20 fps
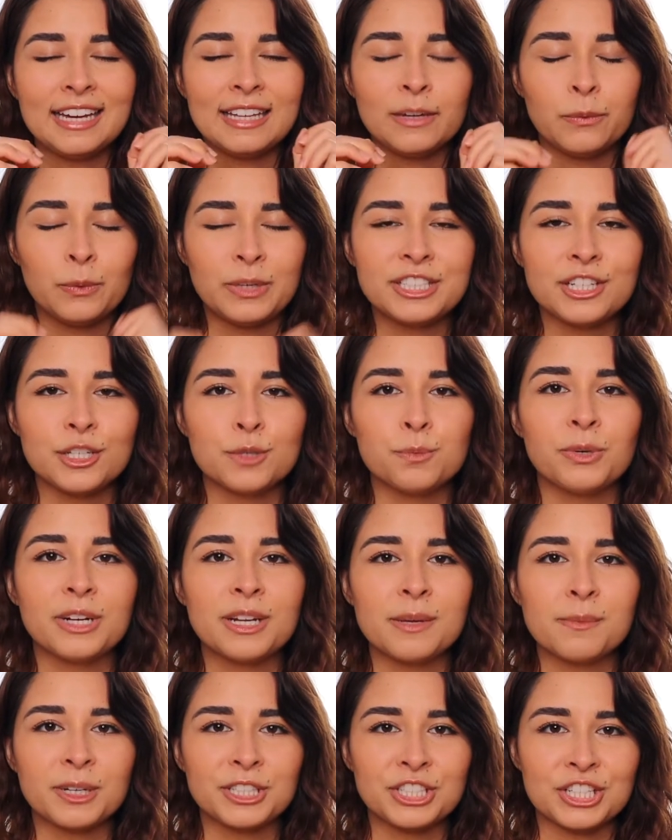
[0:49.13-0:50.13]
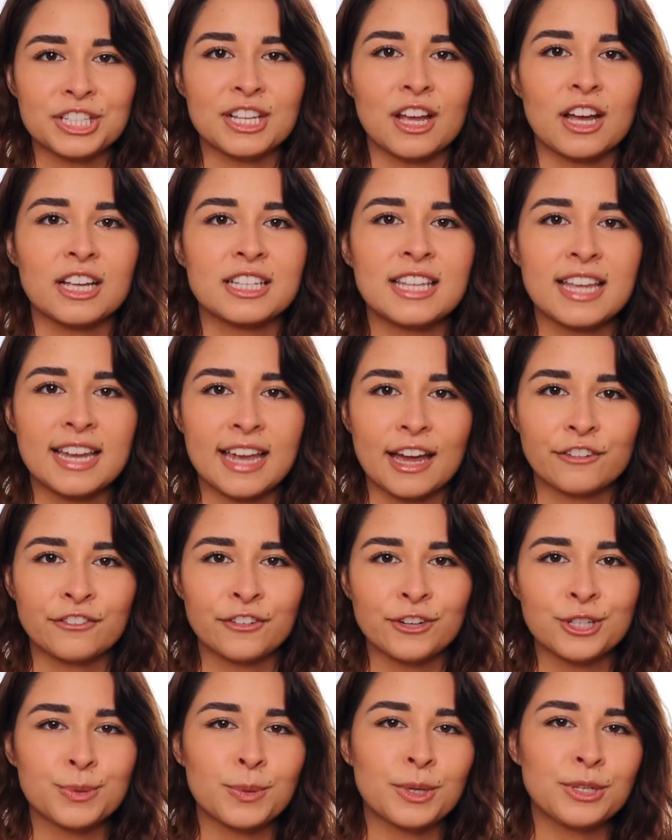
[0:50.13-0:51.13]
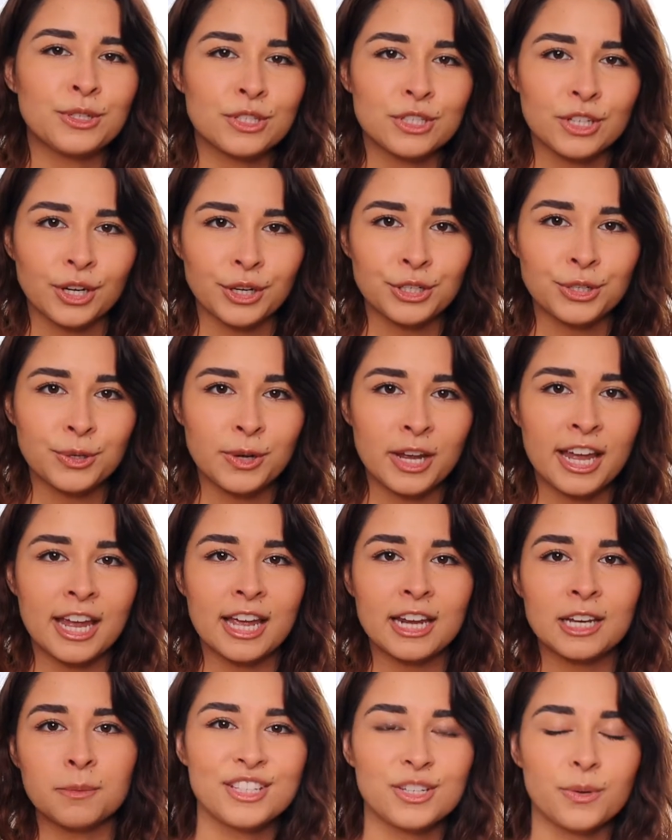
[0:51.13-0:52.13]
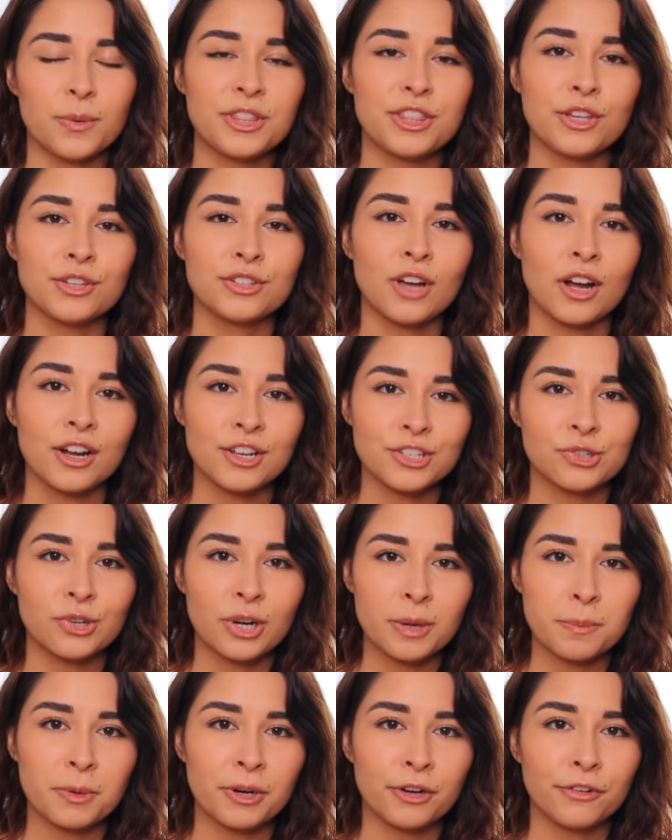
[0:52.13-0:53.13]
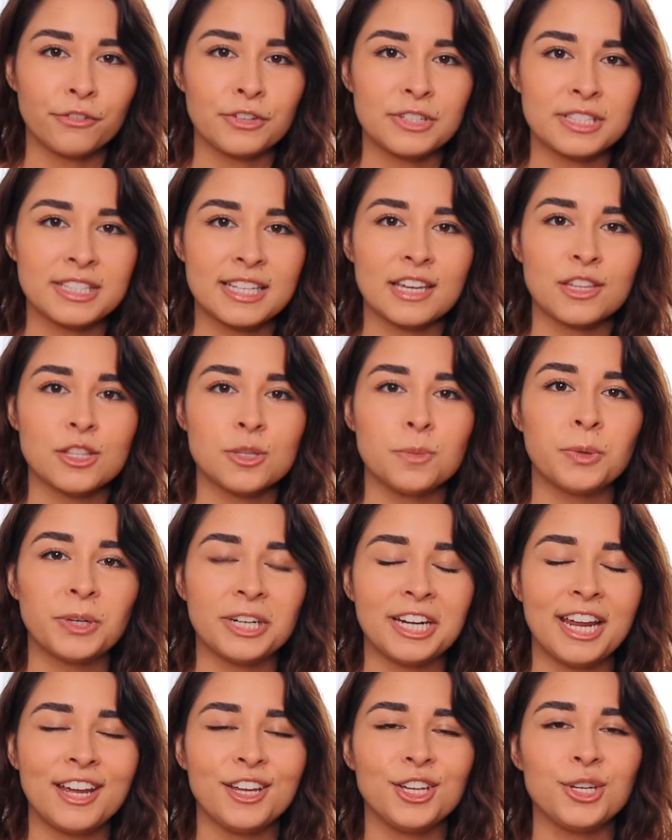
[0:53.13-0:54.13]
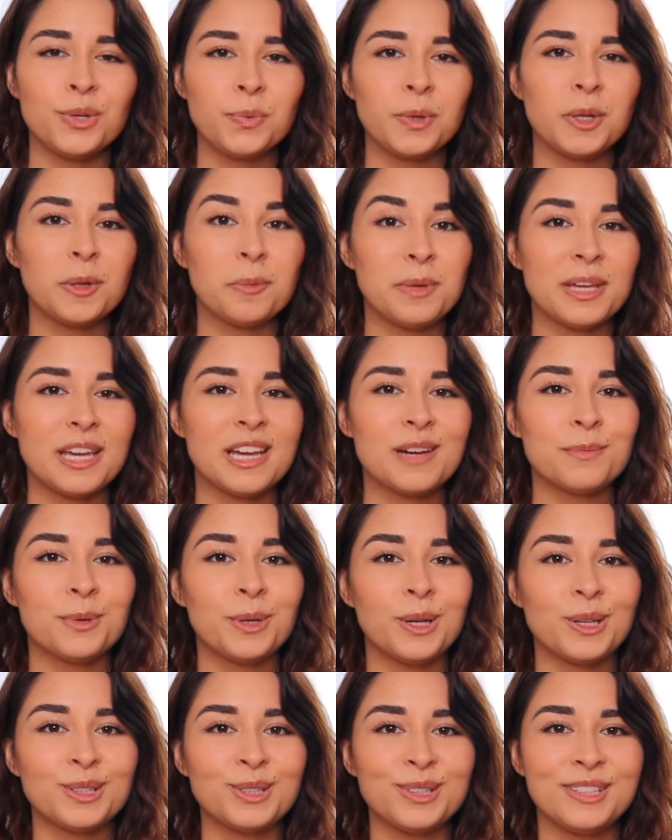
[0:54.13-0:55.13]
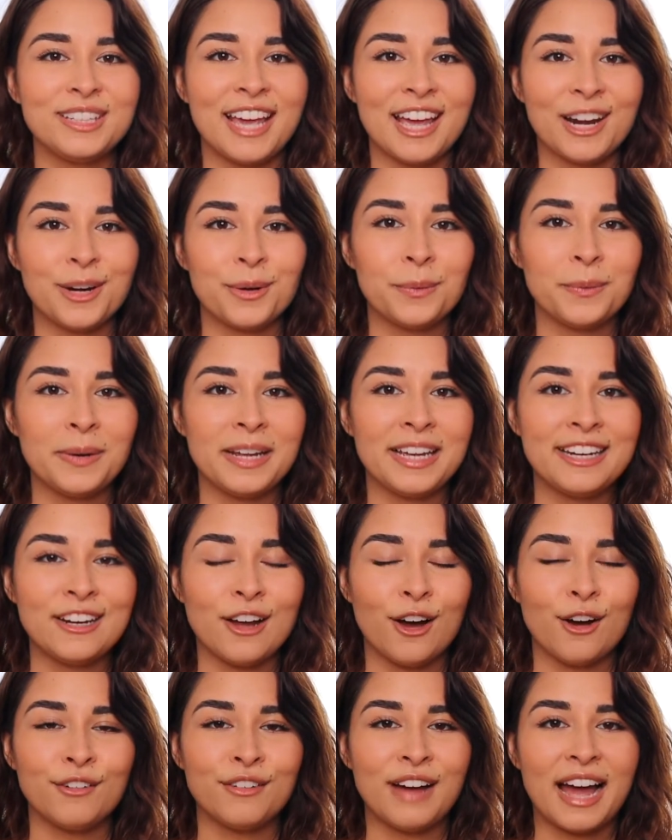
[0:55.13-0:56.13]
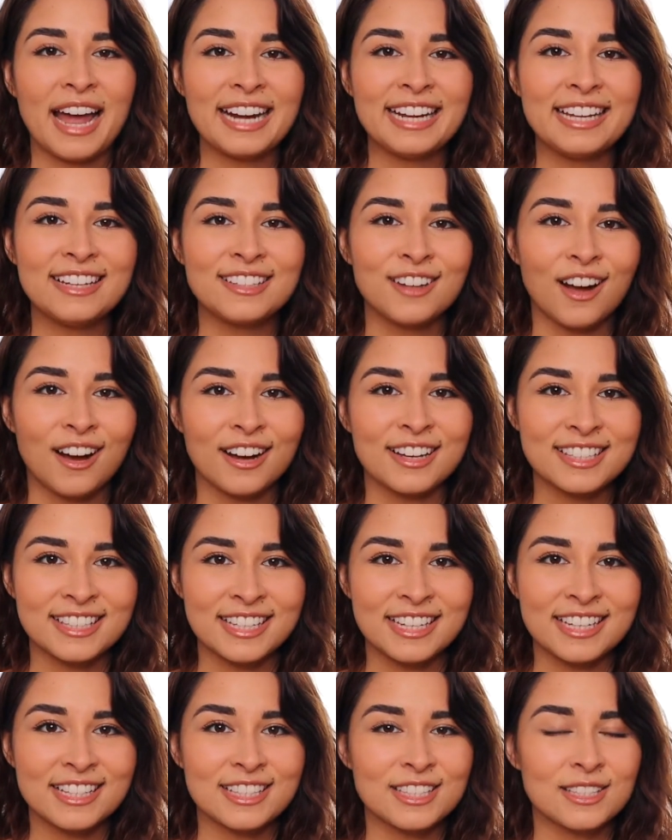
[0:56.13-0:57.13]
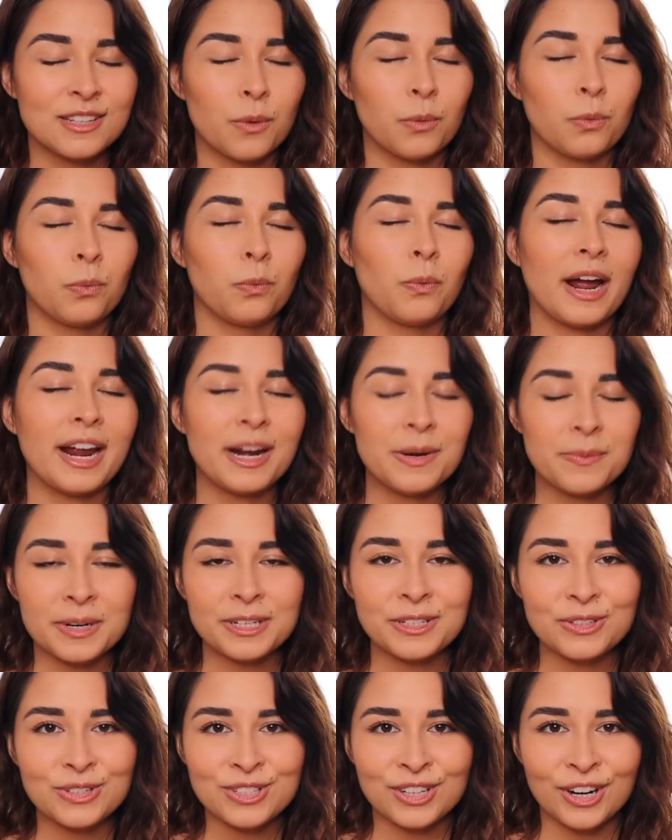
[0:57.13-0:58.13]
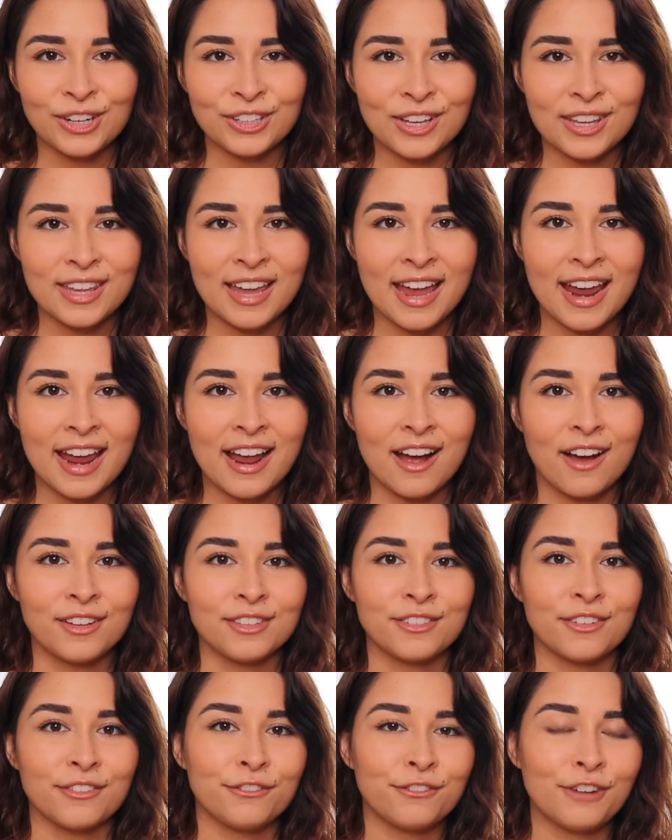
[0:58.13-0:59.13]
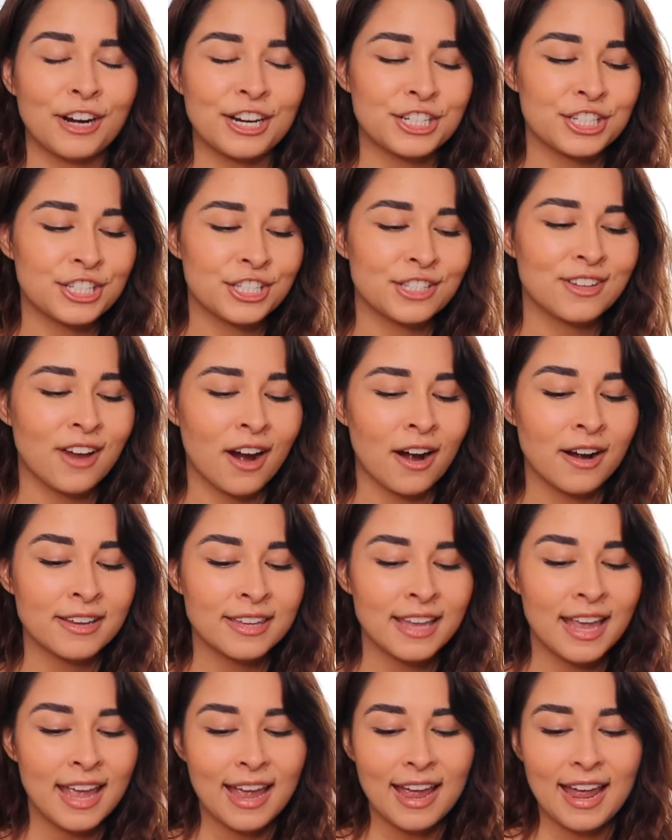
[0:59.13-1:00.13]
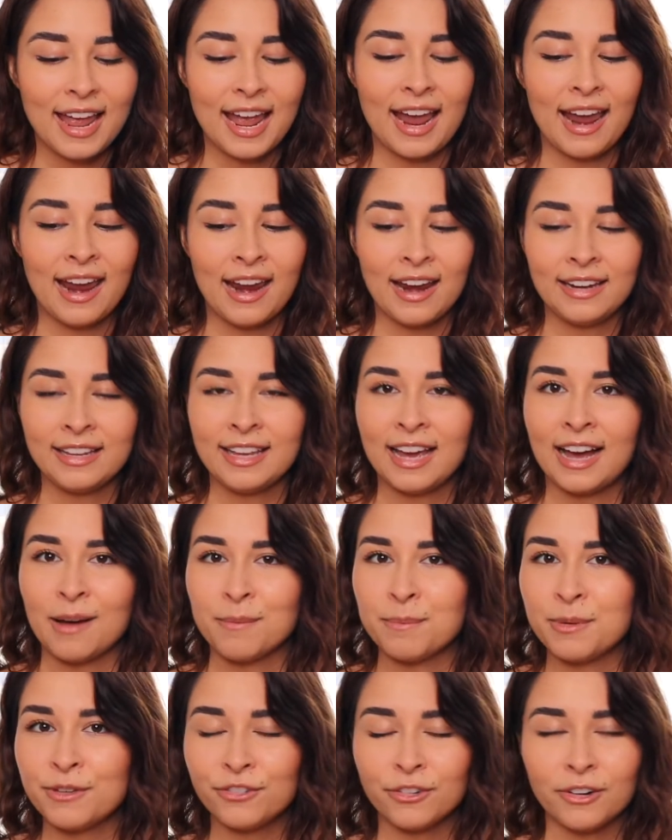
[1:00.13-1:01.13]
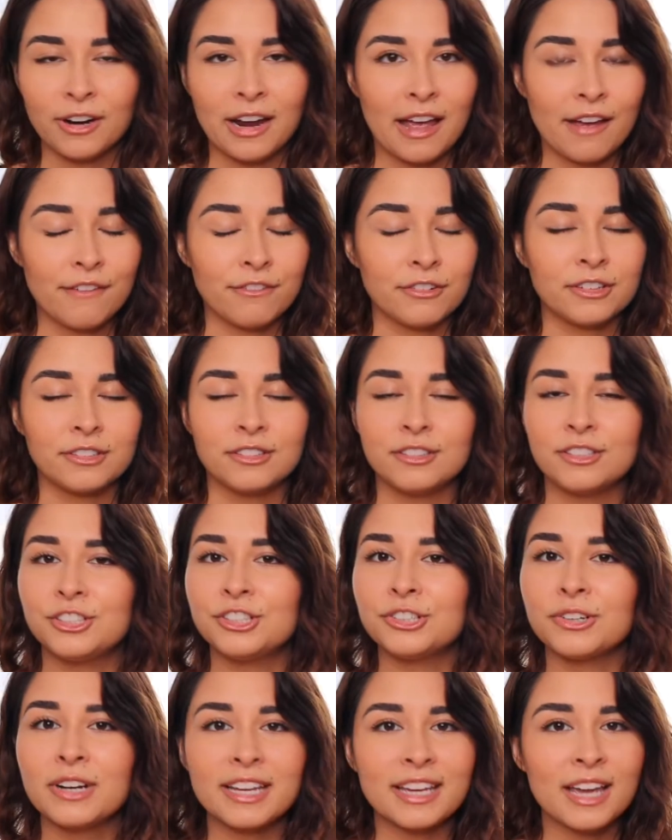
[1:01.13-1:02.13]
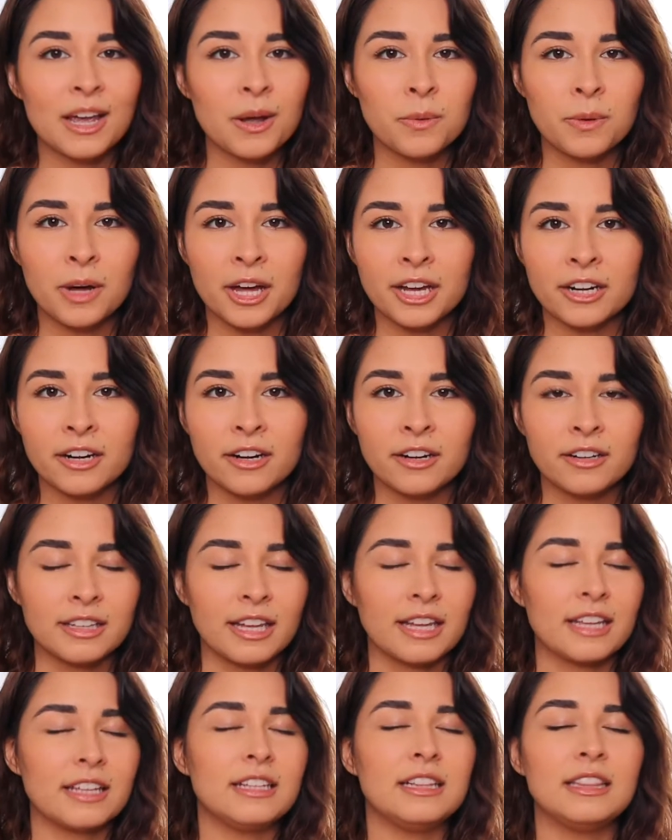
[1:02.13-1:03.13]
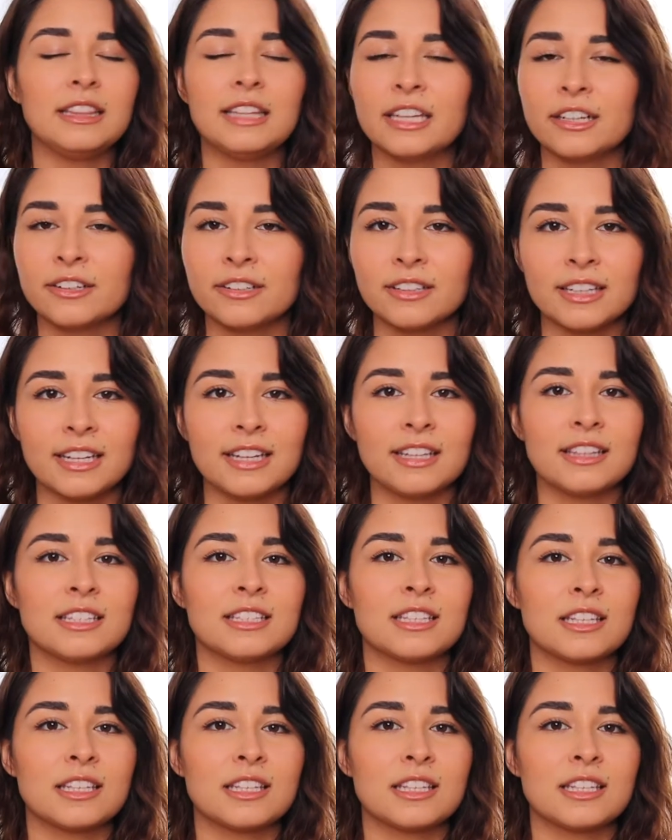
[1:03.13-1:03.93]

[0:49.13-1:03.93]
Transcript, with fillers: which is pretty much disgusting at first when you start doing it. So with the tongue scraper first thing in the morning, you will be able to get rid of any toxins right when you start the day on a fresh start. And yeah, before even drinking water, like literally, this